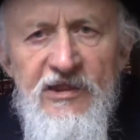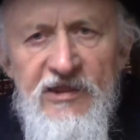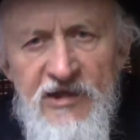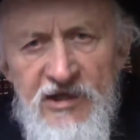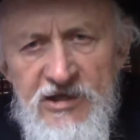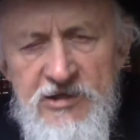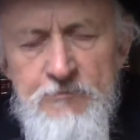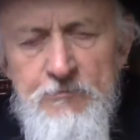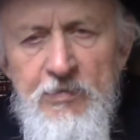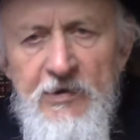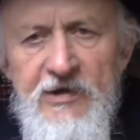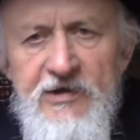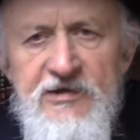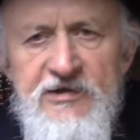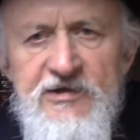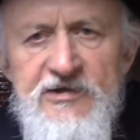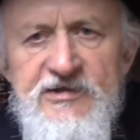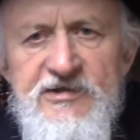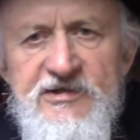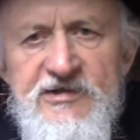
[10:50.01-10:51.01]
these
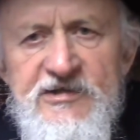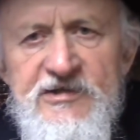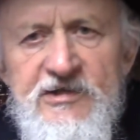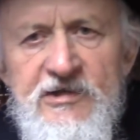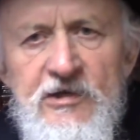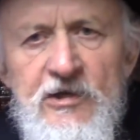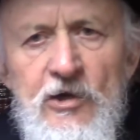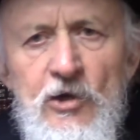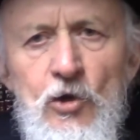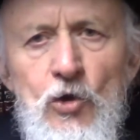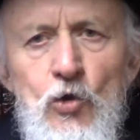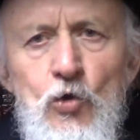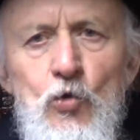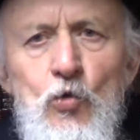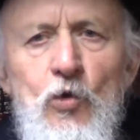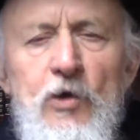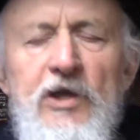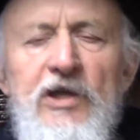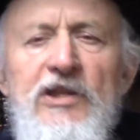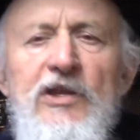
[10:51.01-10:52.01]
pages,
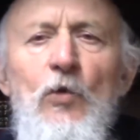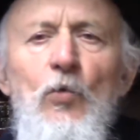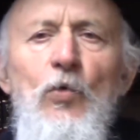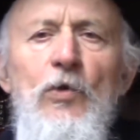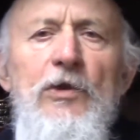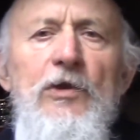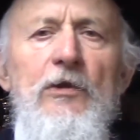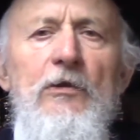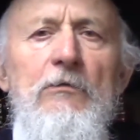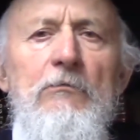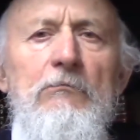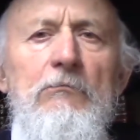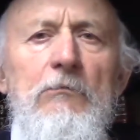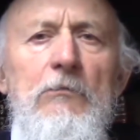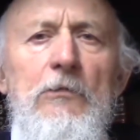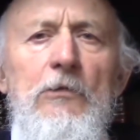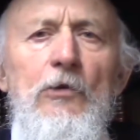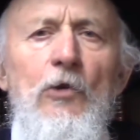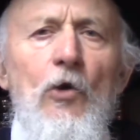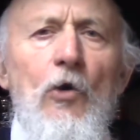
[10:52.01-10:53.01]
together with
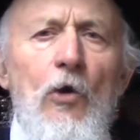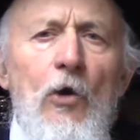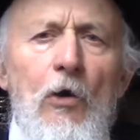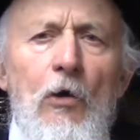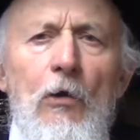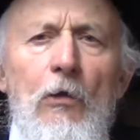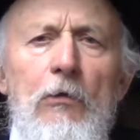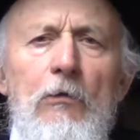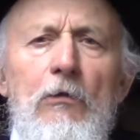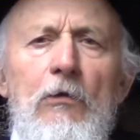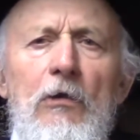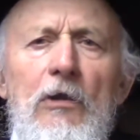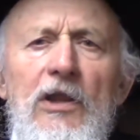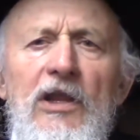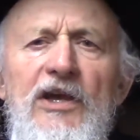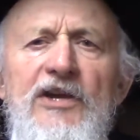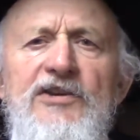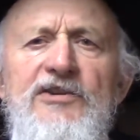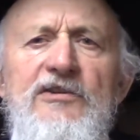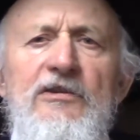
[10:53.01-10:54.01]
the whole
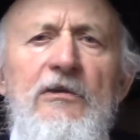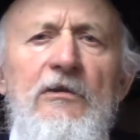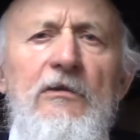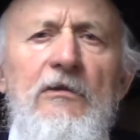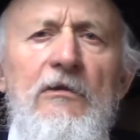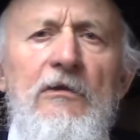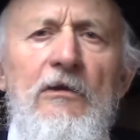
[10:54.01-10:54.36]
collection